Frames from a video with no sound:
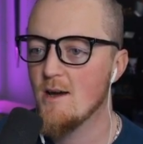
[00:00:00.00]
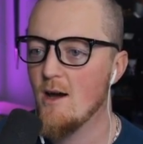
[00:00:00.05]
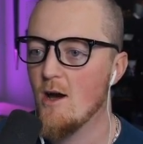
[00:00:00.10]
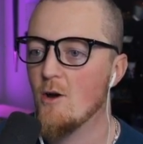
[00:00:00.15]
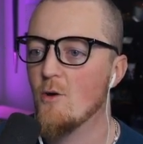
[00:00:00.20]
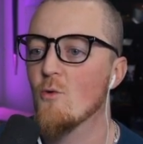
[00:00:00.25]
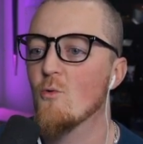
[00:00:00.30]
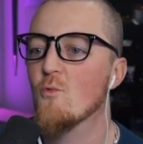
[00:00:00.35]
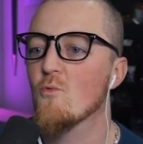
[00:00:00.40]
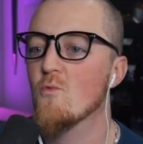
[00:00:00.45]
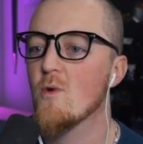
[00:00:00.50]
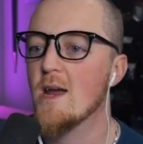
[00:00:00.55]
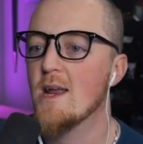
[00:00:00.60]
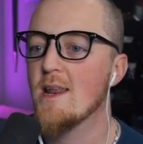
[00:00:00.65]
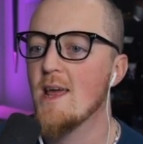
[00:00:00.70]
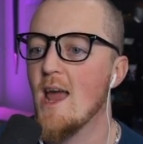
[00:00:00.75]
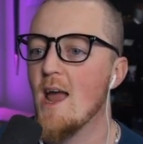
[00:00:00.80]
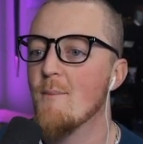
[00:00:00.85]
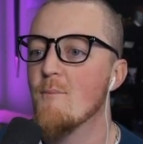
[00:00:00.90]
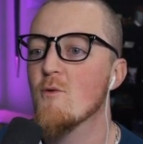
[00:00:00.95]
a great
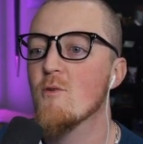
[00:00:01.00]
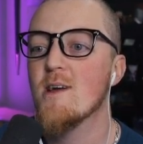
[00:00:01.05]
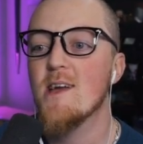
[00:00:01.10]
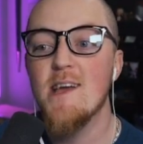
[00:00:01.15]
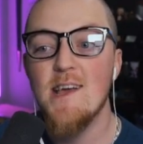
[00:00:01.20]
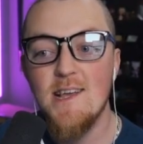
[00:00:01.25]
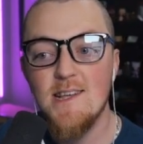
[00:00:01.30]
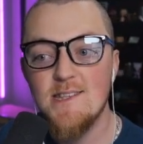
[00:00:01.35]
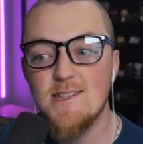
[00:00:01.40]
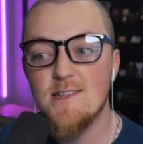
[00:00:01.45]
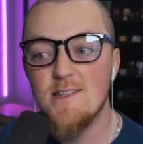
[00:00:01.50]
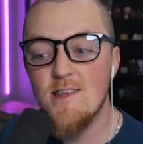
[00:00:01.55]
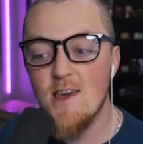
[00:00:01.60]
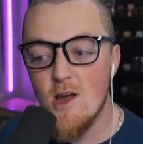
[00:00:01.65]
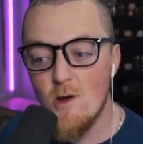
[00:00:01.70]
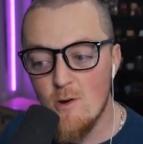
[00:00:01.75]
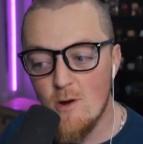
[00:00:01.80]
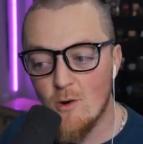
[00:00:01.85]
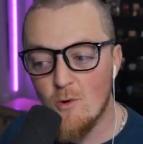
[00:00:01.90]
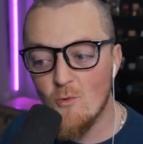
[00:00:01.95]
hammer. Is
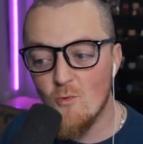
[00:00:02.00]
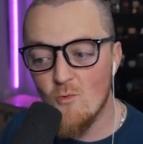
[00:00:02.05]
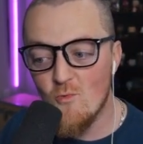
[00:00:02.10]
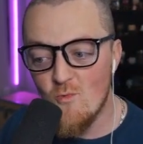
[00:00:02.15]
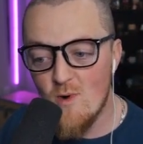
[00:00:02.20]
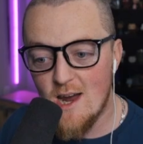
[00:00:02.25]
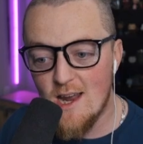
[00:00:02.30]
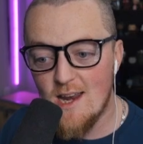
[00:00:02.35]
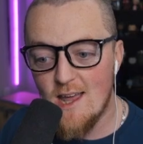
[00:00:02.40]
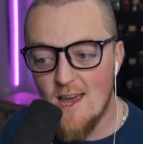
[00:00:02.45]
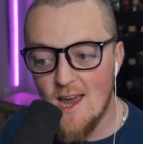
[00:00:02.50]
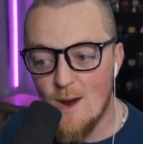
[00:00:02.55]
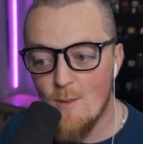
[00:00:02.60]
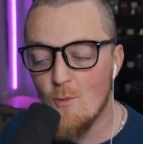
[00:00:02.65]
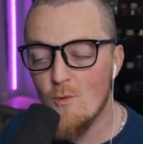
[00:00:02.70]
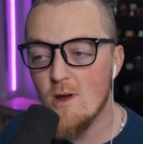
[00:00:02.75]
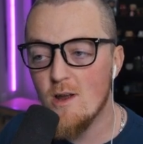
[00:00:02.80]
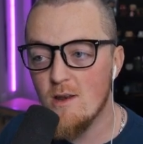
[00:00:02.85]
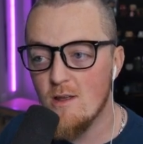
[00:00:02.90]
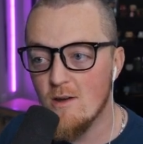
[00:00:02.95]
there a great
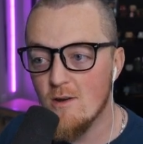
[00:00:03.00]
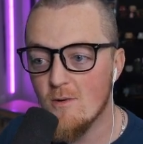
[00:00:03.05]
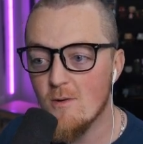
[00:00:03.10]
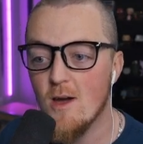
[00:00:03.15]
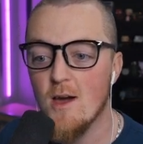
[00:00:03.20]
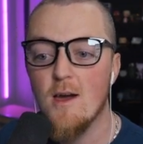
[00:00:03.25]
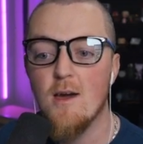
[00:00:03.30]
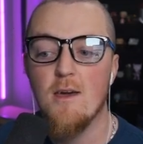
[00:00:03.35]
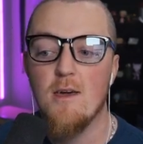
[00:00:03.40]
hammer in here?